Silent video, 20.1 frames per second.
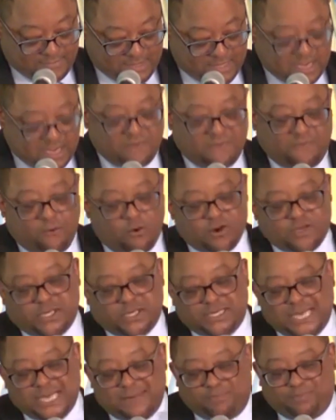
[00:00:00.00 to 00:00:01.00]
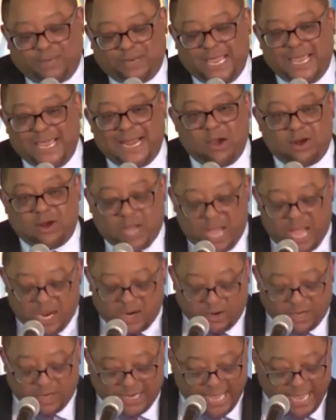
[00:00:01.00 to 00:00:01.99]
Forces at play in our
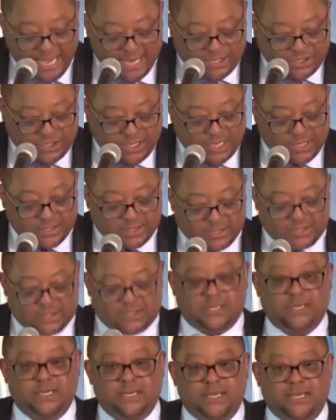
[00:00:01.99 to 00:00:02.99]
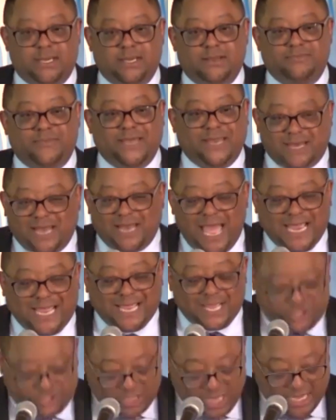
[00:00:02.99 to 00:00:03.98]
congregations that like
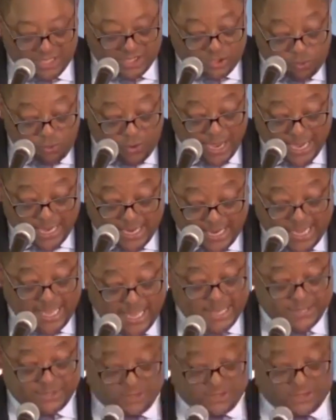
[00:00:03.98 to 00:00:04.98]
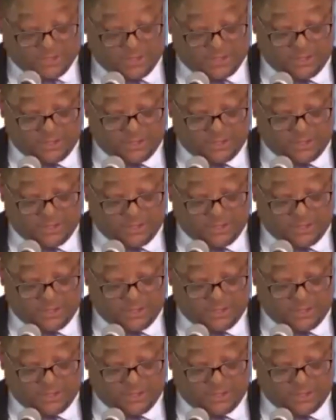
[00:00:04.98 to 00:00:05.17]
it just the way it is.